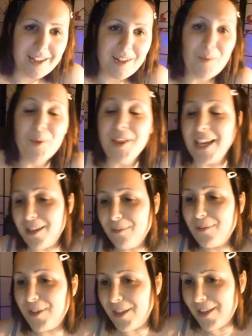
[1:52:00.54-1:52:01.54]
Well, thank you
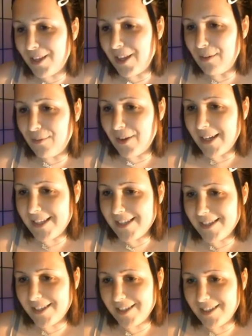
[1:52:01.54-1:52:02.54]
for the
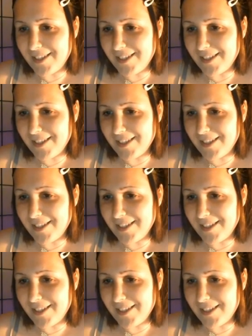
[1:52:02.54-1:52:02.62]
advice,